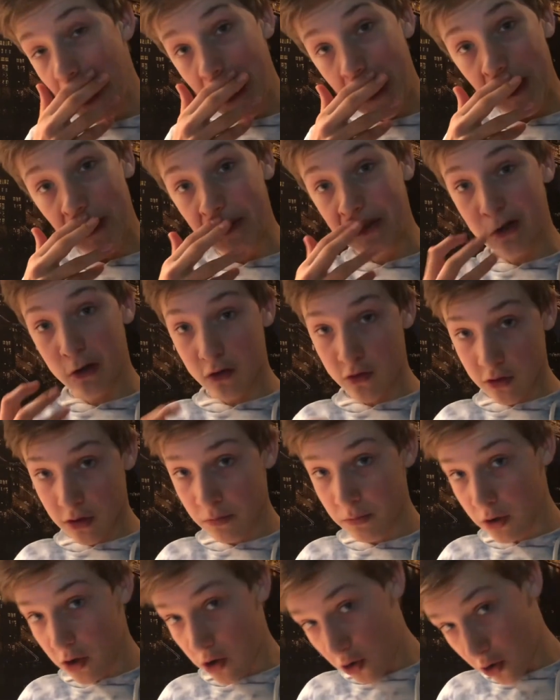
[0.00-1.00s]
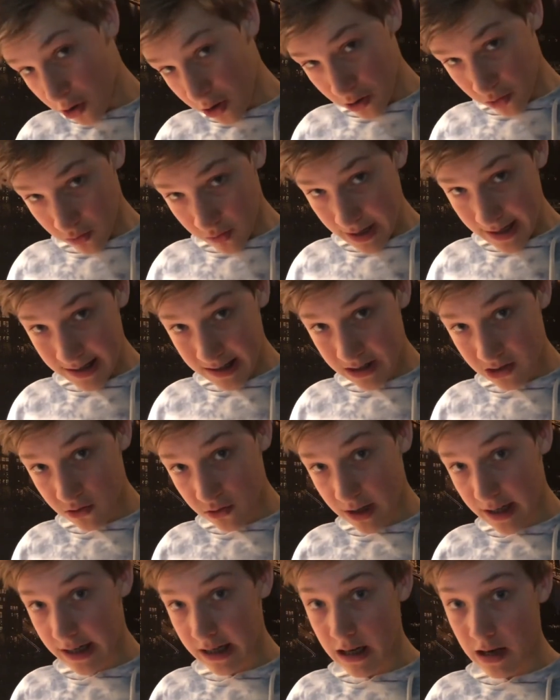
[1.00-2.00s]
Autodrome, the other racing
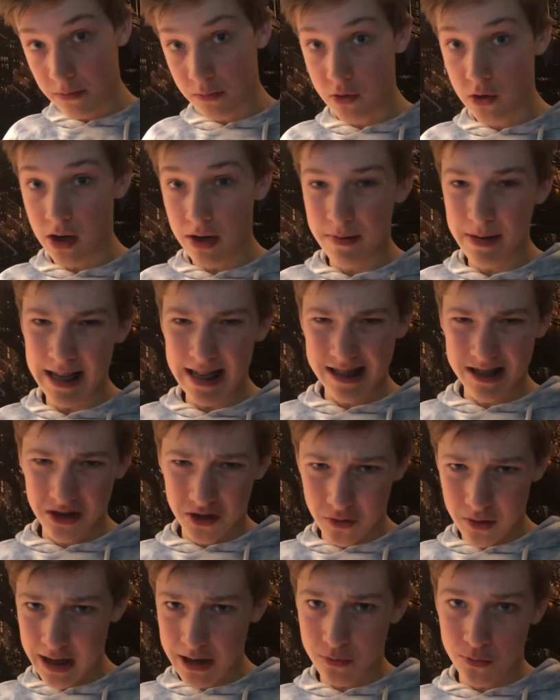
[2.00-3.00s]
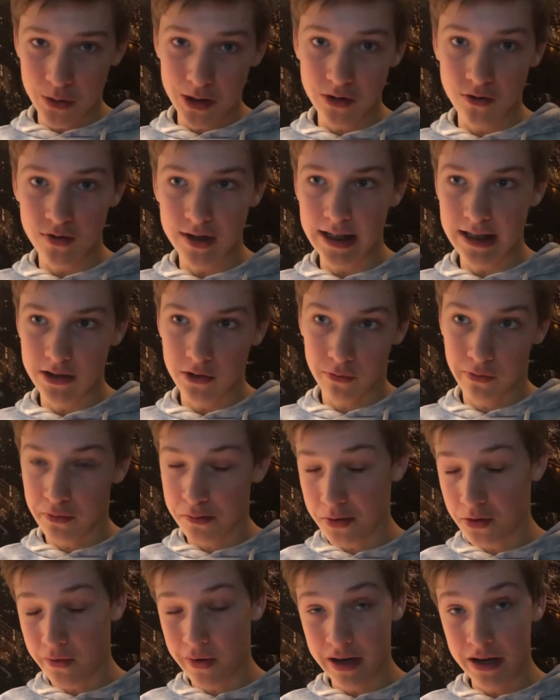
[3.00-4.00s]
track in Abu Dhabi. It's a grade 1 track, so
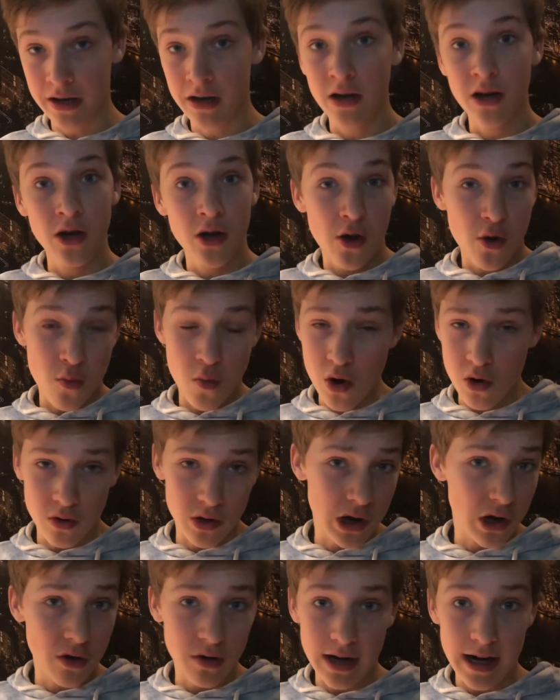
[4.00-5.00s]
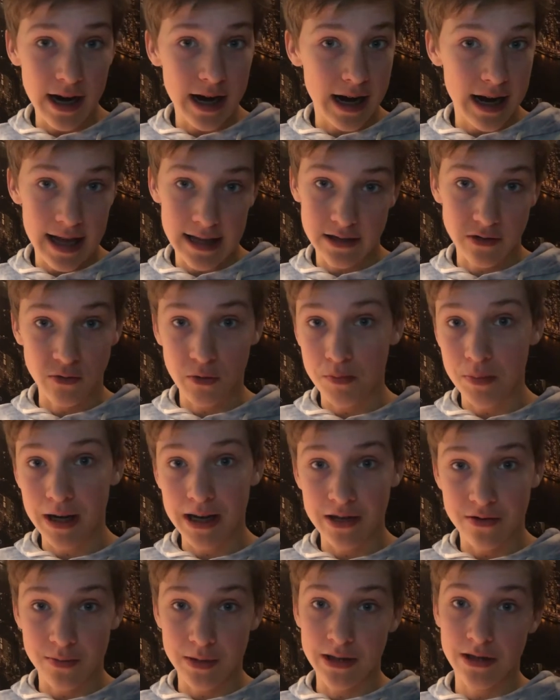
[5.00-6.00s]
Formula 1 won't go there as a
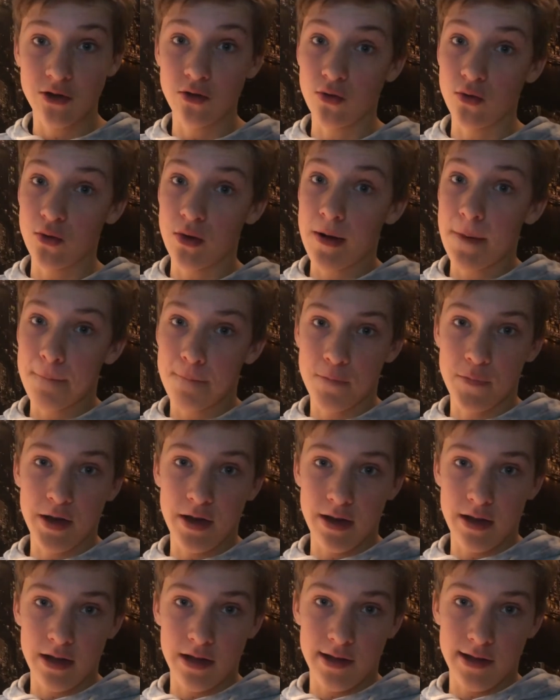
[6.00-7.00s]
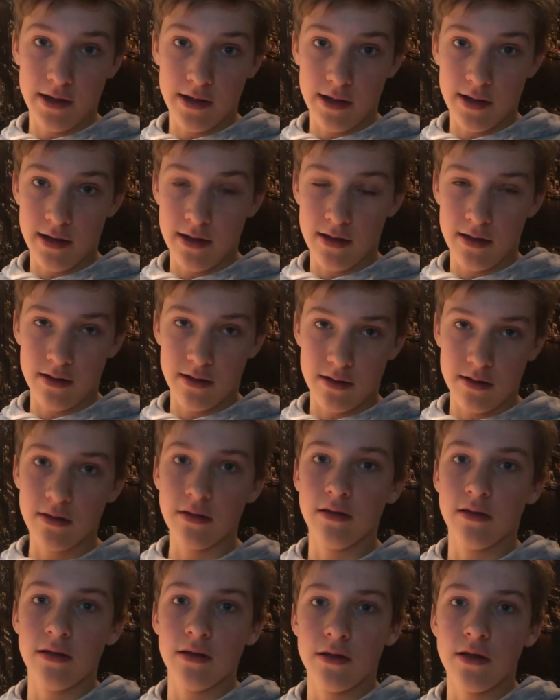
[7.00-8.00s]
replacement to the
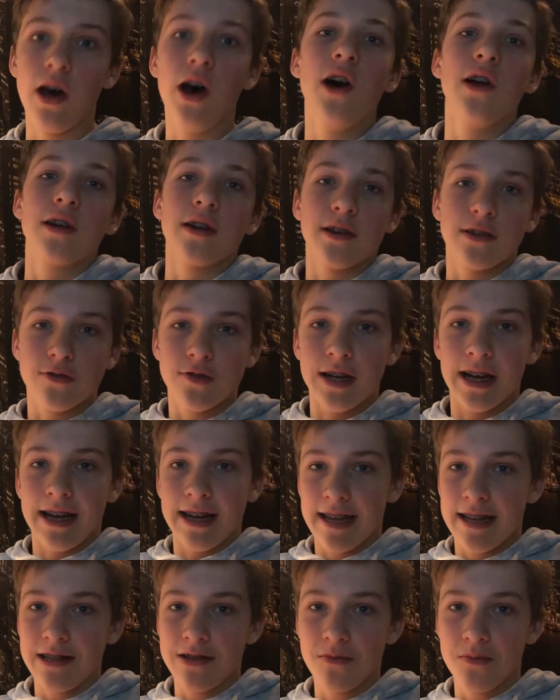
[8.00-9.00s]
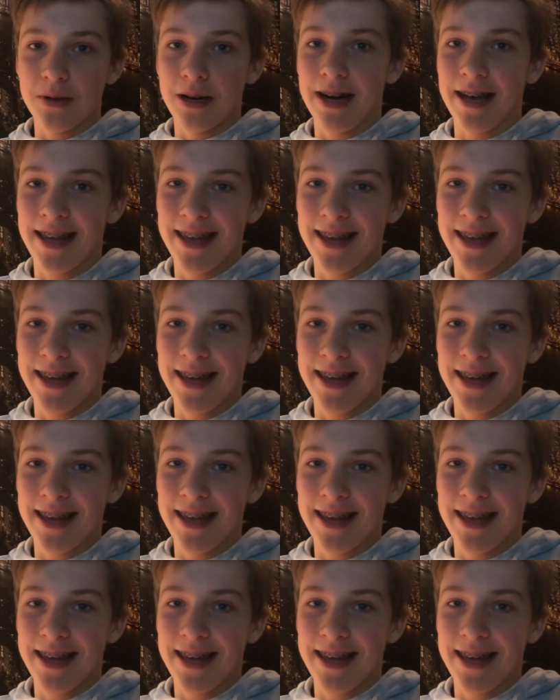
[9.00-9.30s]
other track in Dubai.